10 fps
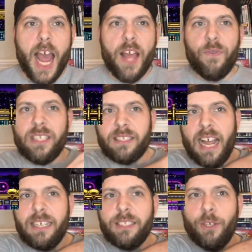And this
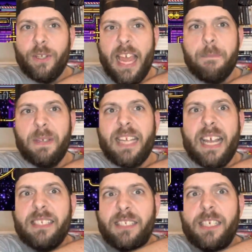guy still can't be
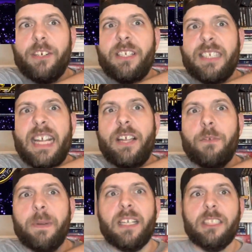taken serious either
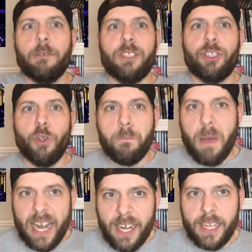because of his
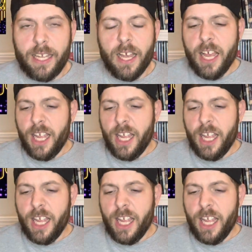stupidity.